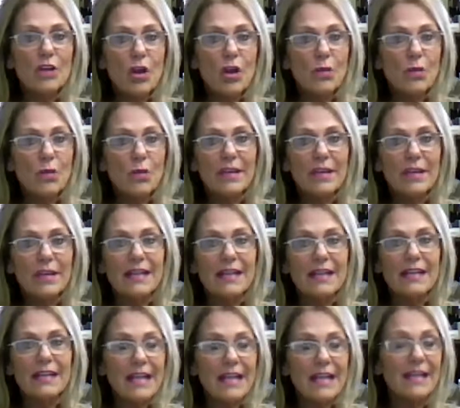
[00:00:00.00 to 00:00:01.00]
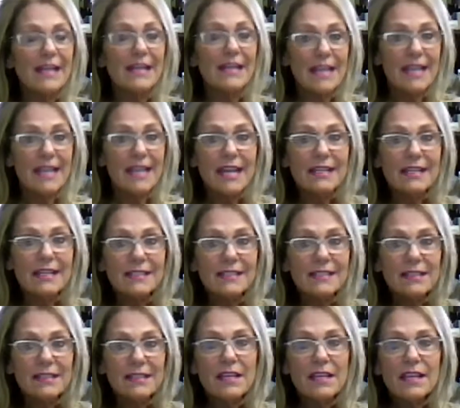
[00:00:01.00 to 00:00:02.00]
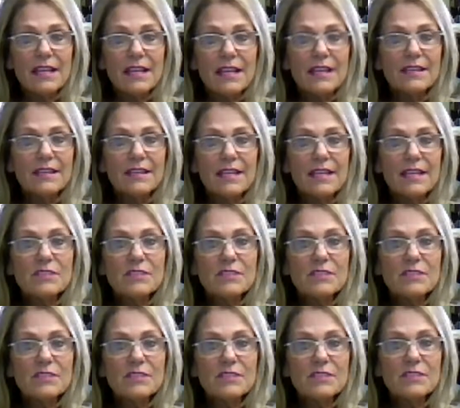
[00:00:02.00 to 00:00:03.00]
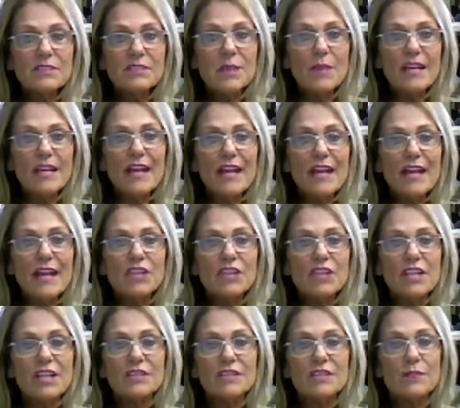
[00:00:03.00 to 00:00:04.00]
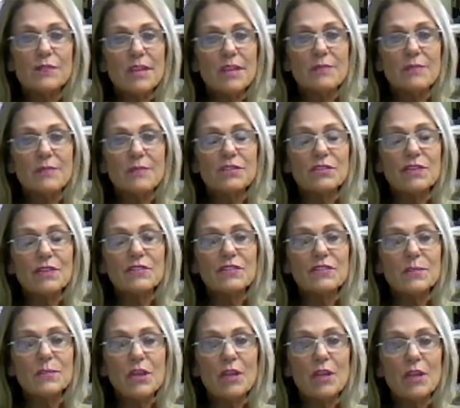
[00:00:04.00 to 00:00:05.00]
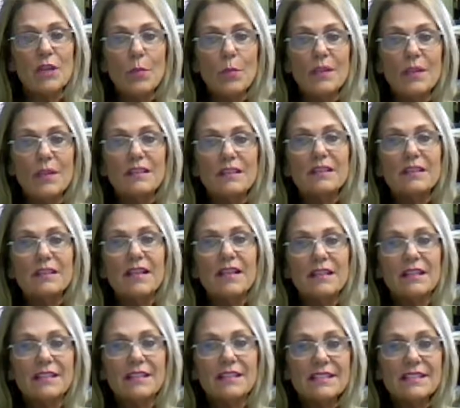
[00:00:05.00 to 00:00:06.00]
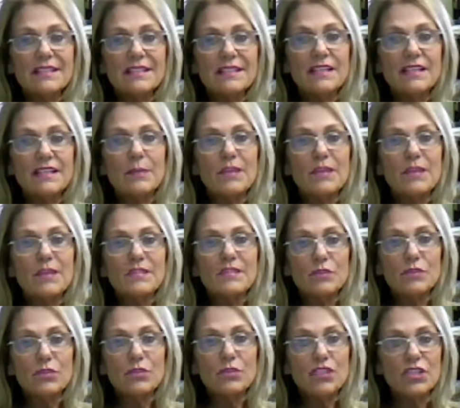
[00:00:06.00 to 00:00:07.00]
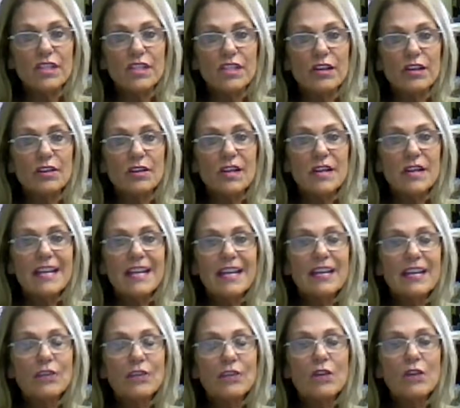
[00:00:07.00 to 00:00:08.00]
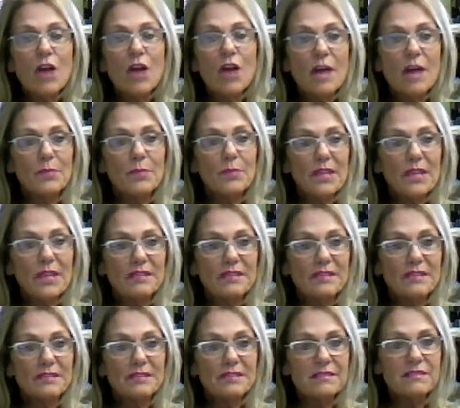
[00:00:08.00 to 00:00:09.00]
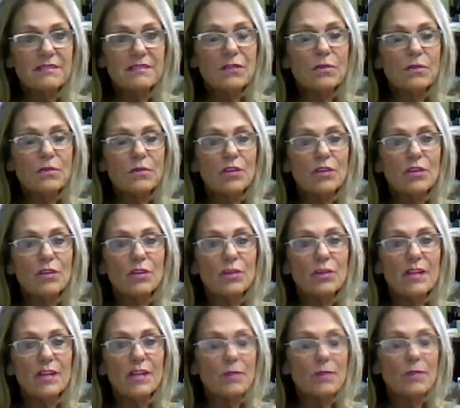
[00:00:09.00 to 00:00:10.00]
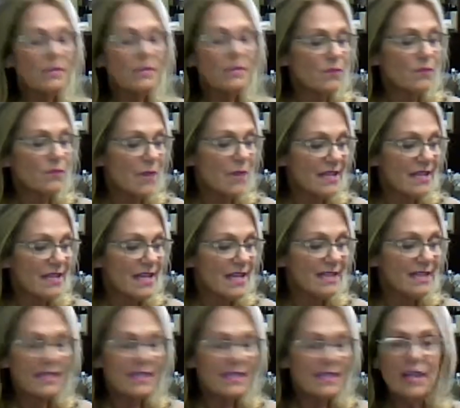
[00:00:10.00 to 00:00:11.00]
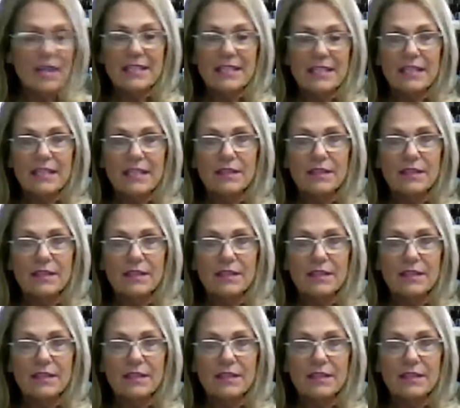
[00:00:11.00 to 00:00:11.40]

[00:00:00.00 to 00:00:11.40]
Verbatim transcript: again and again and again. Things might have changed for them. So you have to be open, listen, and be a solutioneer. Hear their hot buttons. So, you know, when I went for my dad's 90th a